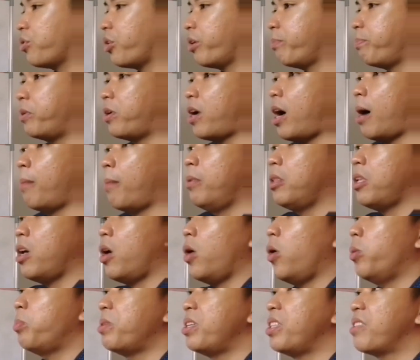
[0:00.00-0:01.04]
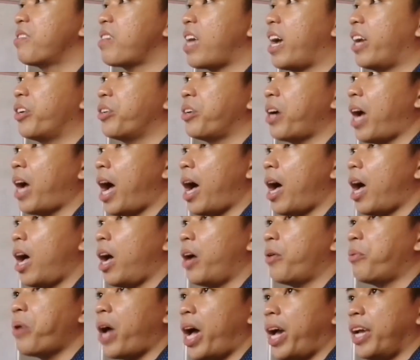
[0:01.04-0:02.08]
when your parabola opens either
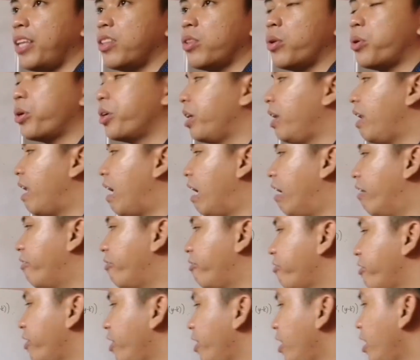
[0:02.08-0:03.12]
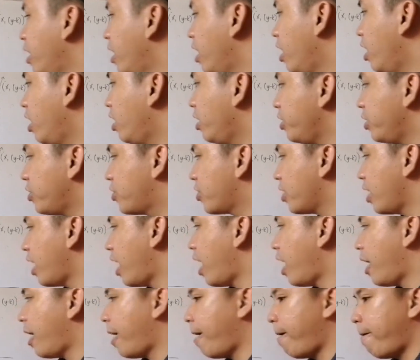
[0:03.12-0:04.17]
up, right, or left?
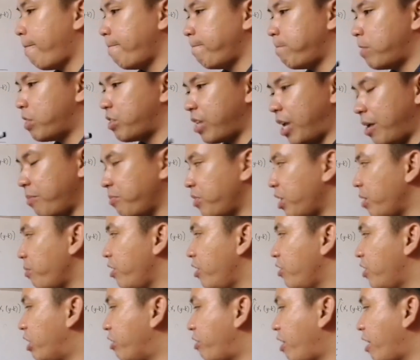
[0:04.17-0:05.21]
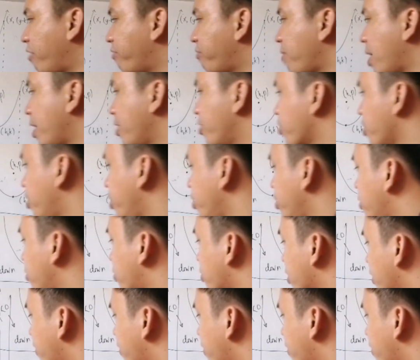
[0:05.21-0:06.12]
Same derivation,